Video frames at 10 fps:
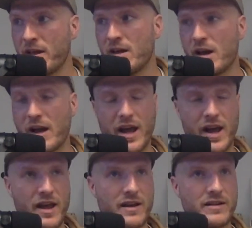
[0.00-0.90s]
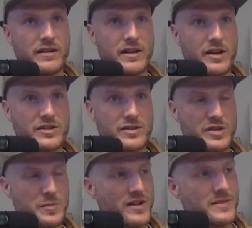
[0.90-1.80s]
And it's the
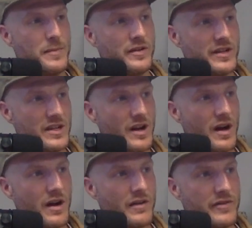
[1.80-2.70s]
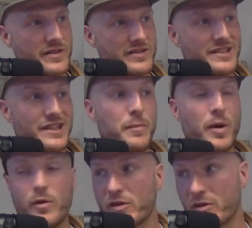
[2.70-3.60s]
responsibility of the slip
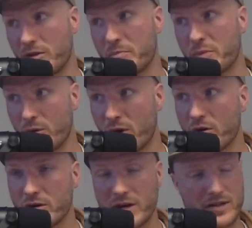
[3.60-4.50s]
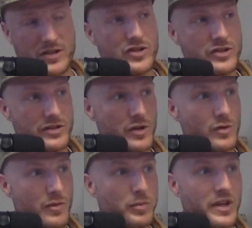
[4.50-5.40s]
owner or the boat owner to
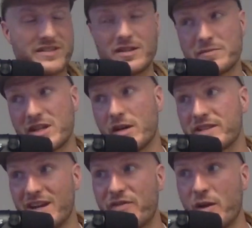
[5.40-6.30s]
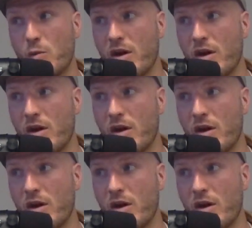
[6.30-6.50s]
replace it themselves if they want.